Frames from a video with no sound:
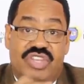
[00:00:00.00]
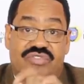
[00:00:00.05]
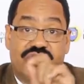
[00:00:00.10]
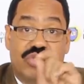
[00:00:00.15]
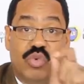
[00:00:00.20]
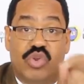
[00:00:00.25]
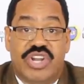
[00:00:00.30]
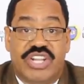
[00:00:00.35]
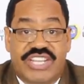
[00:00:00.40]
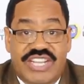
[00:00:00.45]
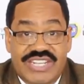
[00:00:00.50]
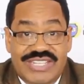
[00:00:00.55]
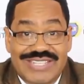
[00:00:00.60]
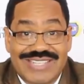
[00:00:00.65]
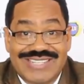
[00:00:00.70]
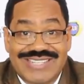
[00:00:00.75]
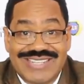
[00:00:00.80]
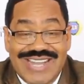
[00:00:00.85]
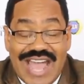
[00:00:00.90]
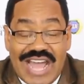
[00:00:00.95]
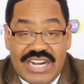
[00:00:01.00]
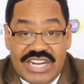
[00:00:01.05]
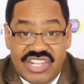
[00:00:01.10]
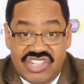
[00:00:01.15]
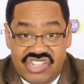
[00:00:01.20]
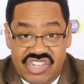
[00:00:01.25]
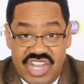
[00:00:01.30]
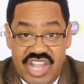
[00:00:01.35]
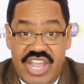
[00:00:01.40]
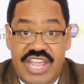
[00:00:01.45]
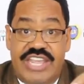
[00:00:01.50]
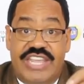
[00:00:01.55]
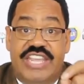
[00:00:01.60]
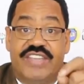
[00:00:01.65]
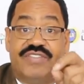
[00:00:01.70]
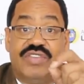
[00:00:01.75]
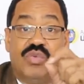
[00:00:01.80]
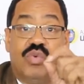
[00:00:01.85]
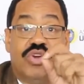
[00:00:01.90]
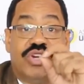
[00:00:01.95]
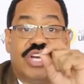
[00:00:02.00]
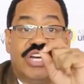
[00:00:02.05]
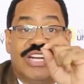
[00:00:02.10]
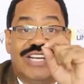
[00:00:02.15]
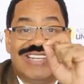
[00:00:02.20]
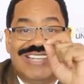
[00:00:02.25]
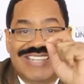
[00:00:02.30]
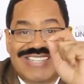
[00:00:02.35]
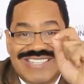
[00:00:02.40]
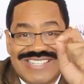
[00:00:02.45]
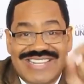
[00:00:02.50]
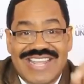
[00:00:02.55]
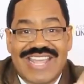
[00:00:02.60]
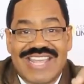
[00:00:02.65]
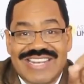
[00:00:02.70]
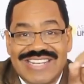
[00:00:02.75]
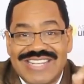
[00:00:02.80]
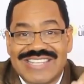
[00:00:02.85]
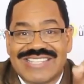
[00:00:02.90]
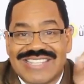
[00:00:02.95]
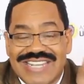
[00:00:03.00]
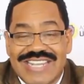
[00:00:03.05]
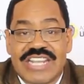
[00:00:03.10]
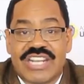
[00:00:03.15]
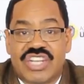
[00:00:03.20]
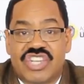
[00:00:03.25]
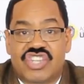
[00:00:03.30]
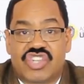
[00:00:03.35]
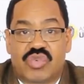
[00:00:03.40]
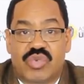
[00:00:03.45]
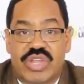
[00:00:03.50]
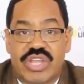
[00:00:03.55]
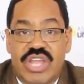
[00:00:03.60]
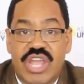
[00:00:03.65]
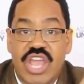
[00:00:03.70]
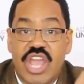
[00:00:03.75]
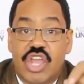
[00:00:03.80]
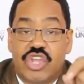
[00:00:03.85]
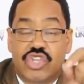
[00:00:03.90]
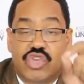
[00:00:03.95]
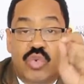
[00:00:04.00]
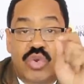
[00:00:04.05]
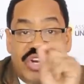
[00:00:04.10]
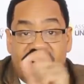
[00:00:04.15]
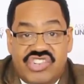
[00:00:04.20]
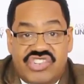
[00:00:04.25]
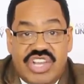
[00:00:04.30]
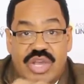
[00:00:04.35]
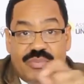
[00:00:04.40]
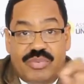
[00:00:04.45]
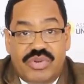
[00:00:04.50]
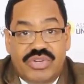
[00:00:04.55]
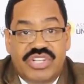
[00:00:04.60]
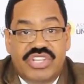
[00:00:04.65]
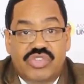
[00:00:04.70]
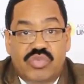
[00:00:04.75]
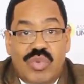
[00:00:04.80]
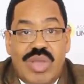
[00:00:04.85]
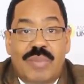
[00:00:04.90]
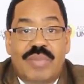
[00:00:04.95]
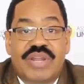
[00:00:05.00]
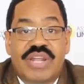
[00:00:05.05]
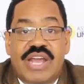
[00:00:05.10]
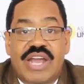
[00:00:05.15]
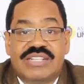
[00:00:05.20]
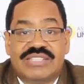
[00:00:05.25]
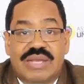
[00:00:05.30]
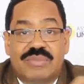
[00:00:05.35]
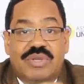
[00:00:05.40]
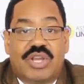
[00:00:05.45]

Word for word: If you want to get this knowledge, if you want to understand this industry, you want to jump on these webinars.